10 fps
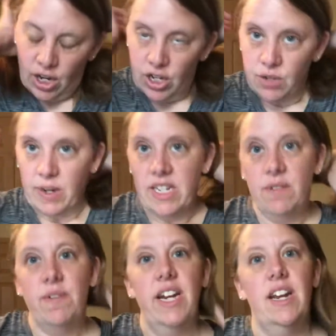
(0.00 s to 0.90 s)
So I
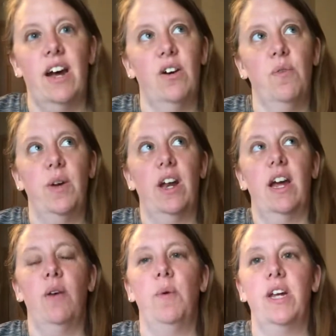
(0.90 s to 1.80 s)
did find out when
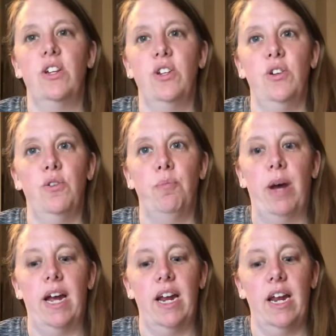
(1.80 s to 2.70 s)
I went to
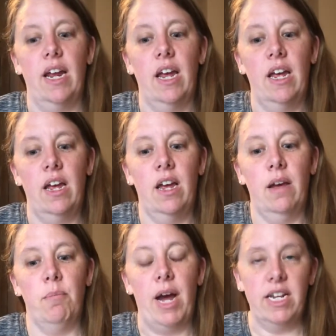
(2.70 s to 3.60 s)
my
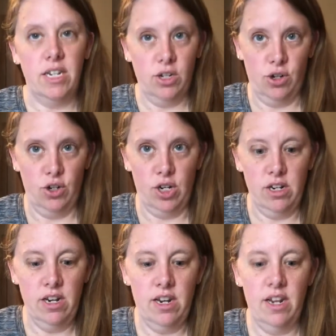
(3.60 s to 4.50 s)
plastic surgeon